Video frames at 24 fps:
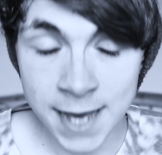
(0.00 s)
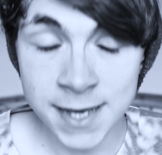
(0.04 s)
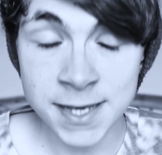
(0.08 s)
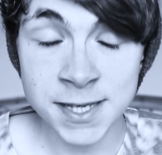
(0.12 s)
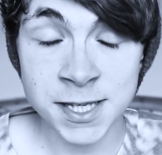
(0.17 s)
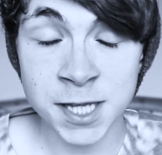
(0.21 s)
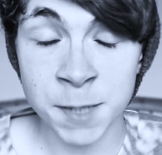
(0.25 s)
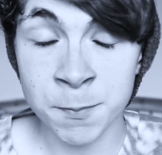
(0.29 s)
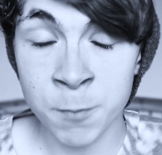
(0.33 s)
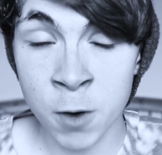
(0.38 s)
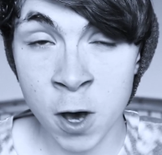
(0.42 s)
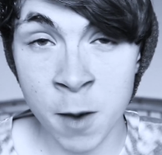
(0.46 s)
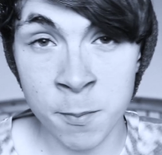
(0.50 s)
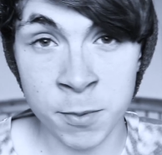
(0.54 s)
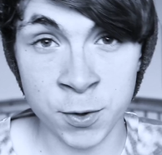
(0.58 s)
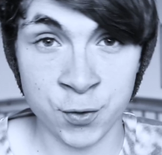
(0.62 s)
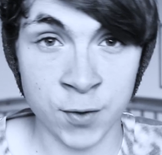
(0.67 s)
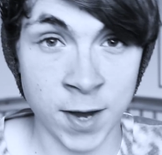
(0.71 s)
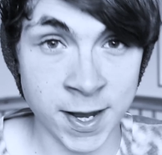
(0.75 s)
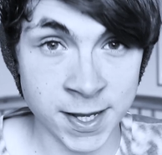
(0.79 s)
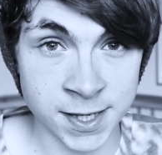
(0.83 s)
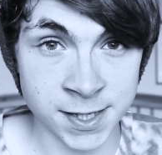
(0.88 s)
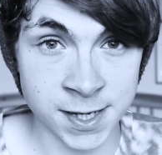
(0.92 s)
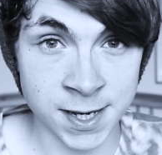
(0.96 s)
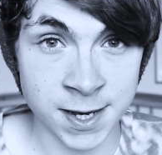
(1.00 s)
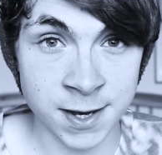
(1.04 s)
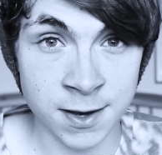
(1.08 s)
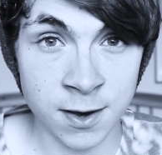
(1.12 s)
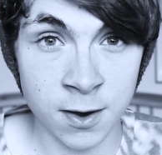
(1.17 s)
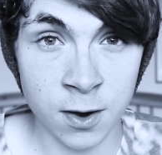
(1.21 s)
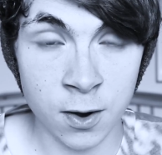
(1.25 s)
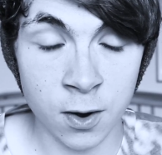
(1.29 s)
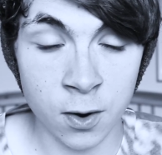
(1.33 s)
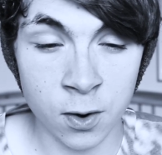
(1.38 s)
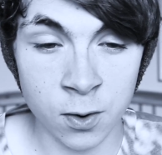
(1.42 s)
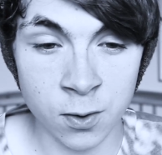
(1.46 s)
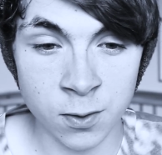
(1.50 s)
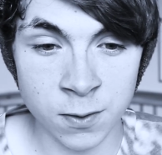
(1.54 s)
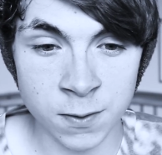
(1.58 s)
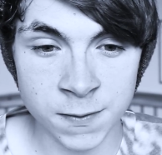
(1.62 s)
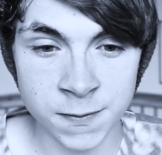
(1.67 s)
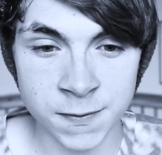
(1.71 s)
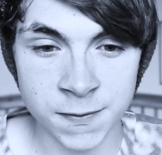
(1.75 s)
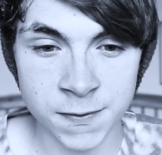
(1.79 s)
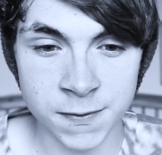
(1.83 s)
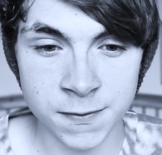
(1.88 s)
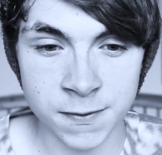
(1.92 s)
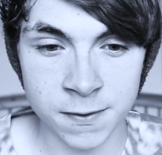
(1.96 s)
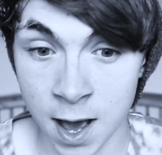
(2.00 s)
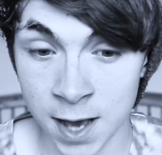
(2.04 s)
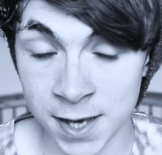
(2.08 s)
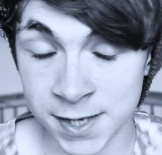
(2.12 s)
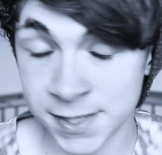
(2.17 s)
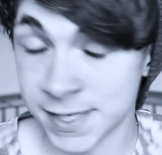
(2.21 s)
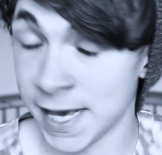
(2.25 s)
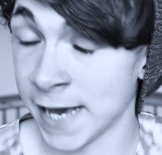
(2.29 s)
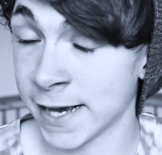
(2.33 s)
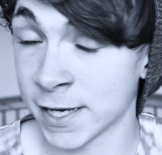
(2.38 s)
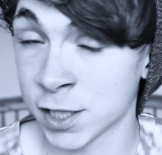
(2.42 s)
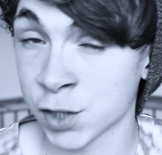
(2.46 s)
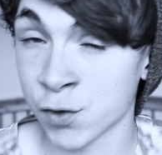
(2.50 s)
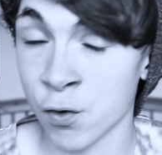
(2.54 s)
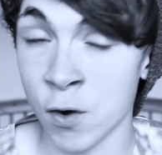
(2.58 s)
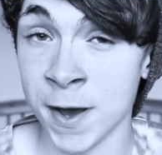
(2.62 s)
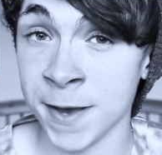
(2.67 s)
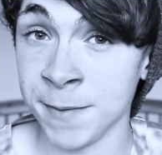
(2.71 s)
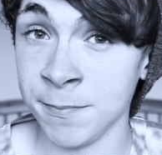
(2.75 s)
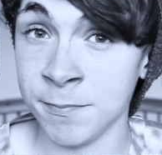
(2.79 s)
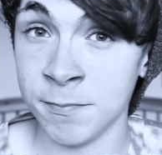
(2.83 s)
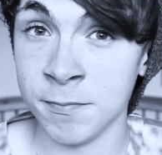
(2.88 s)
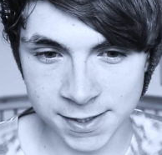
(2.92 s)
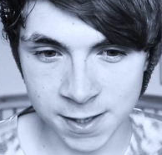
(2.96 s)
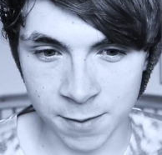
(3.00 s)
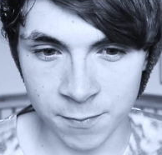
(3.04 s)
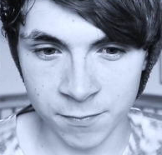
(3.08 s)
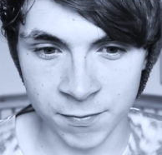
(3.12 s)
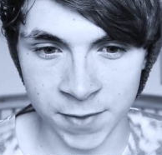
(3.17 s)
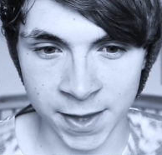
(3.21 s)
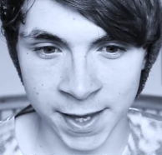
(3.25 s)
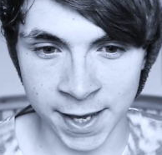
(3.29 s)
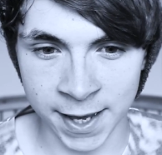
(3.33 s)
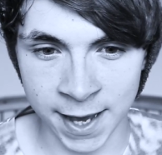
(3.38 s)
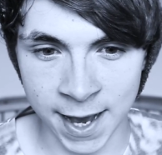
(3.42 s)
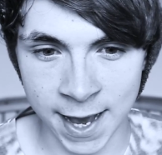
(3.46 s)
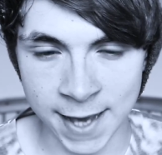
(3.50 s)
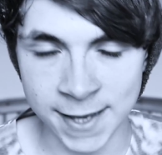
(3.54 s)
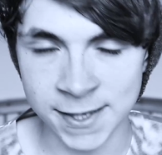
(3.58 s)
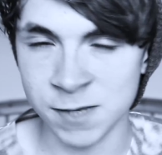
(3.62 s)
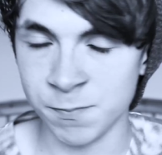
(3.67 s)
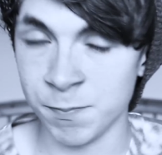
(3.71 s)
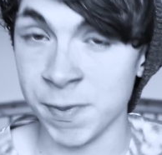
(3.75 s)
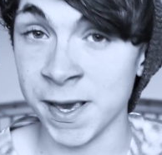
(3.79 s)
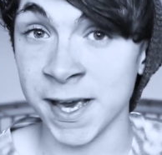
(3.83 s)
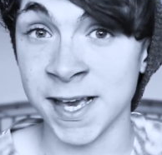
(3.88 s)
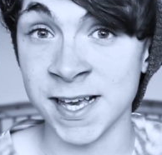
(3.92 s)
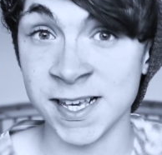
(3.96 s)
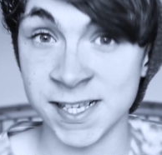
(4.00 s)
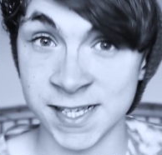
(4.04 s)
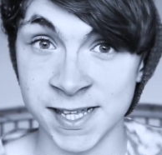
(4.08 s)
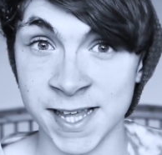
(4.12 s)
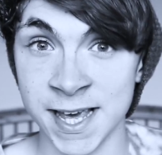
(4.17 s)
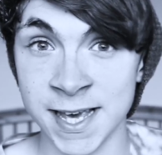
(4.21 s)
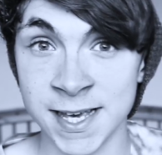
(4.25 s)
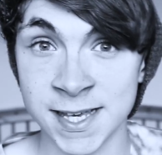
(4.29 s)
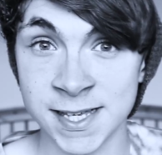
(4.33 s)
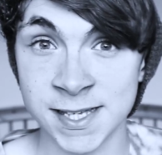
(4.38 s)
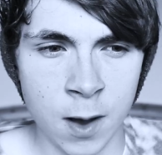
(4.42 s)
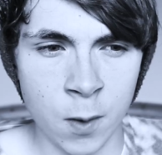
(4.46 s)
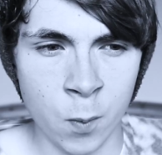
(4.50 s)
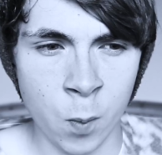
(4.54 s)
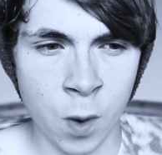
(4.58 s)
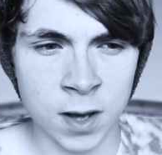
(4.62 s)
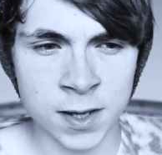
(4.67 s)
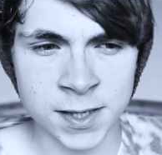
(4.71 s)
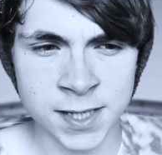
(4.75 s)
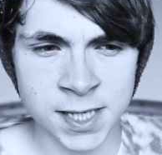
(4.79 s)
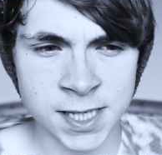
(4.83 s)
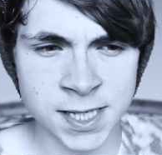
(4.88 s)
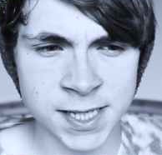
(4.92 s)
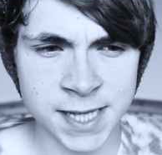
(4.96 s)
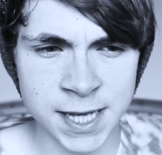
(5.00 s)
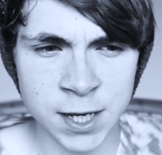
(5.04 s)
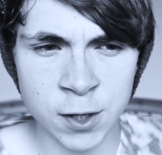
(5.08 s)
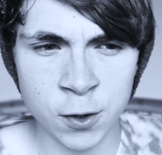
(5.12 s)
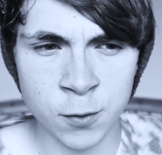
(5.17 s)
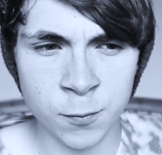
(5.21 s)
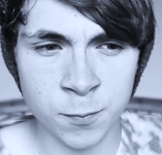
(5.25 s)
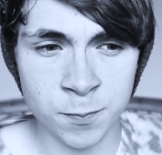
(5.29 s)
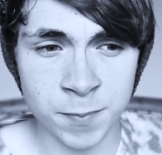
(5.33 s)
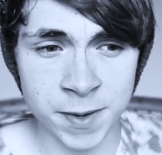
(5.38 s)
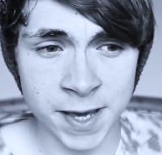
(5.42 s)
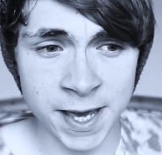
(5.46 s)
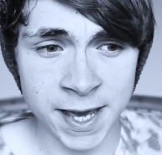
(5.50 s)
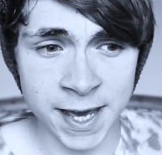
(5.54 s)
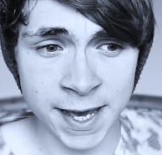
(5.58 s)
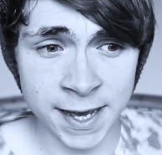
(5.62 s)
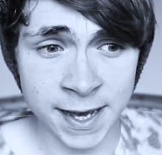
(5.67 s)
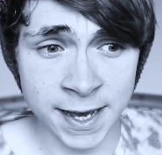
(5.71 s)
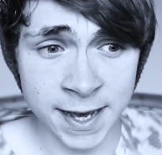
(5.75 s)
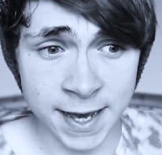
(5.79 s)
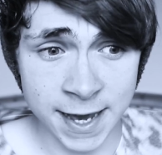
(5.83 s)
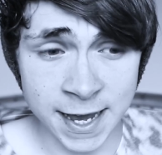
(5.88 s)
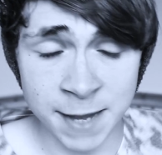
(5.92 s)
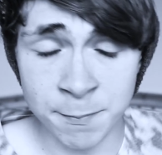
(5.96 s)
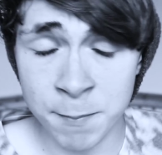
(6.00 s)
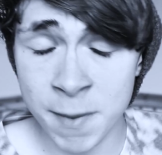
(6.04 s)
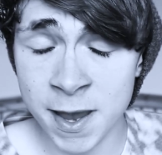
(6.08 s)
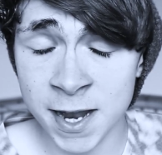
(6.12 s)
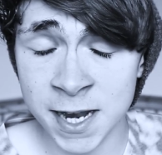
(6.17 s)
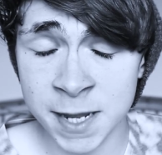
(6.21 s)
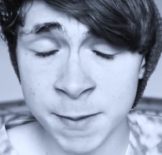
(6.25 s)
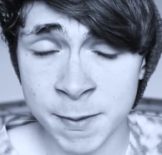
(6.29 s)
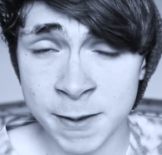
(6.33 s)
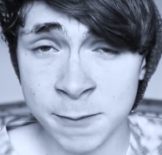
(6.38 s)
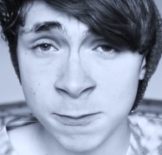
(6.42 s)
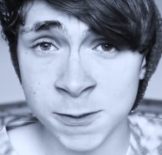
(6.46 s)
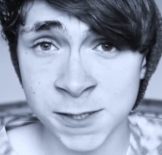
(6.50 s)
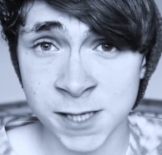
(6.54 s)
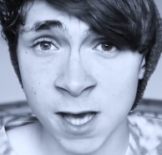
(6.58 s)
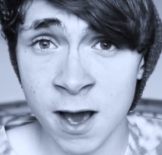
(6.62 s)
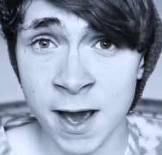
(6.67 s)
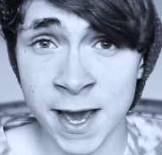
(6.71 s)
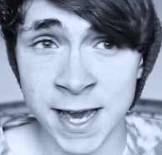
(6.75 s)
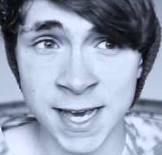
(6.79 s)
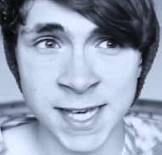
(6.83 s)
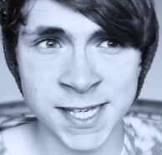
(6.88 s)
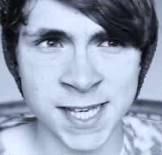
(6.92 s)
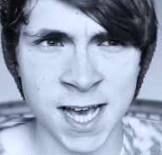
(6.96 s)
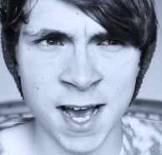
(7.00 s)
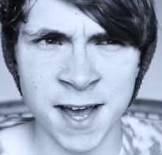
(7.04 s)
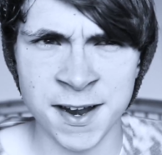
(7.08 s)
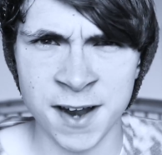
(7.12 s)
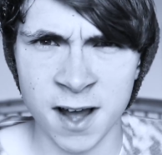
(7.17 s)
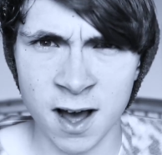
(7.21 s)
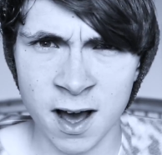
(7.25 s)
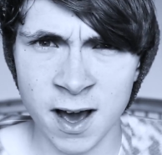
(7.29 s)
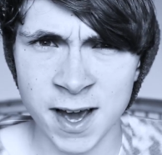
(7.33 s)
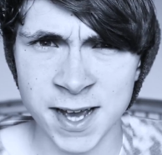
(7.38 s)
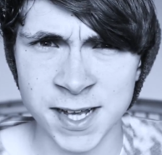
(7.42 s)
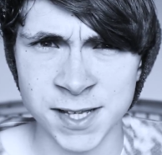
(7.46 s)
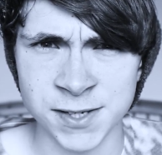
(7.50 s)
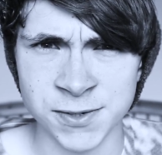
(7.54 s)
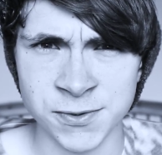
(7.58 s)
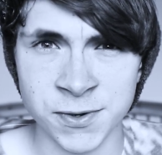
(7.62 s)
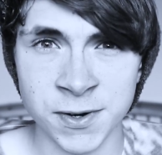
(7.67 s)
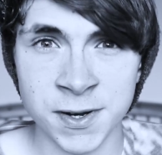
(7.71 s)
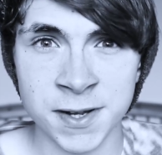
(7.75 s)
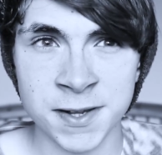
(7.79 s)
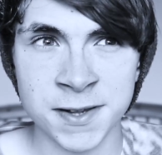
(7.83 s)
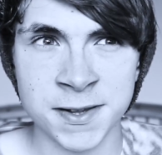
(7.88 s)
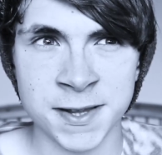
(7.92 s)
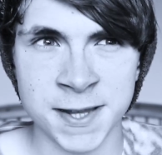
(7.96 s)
As the perpetrator of a sex crime, something as big as this, while still being, in many people's eyes, an idol,